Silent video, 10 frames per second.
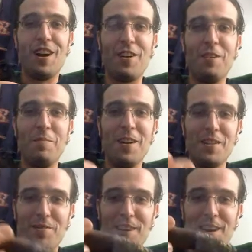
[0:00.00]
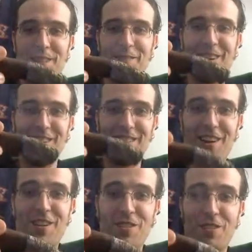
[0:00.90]
not humidify them, because
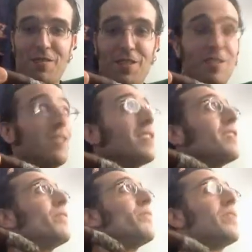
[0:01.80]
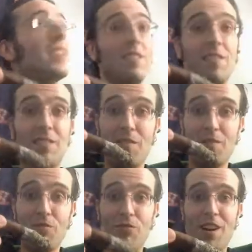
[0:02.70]
I don't know, this is a
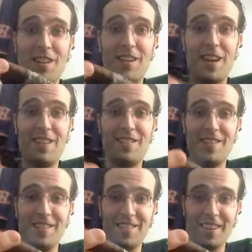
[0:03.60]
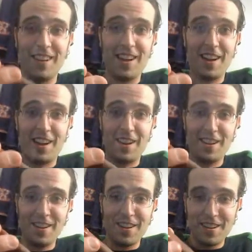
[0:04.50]
great tasted cigar.
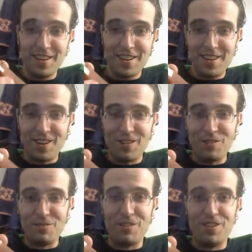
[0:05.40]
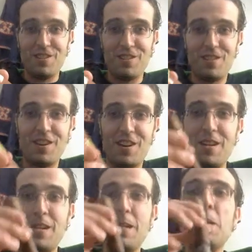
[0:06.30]
Holy shit.